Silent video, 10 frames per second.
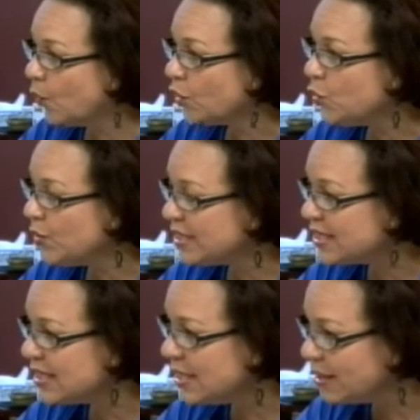do we
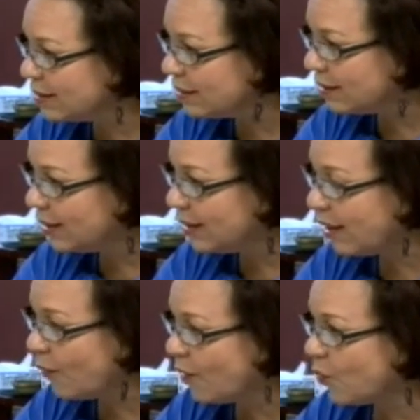see
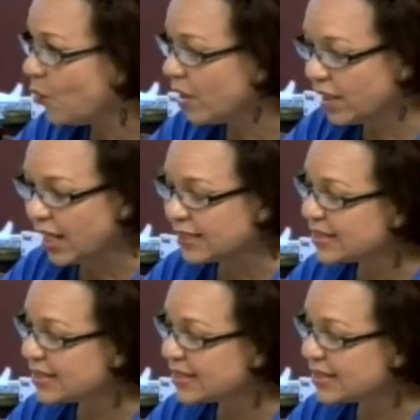as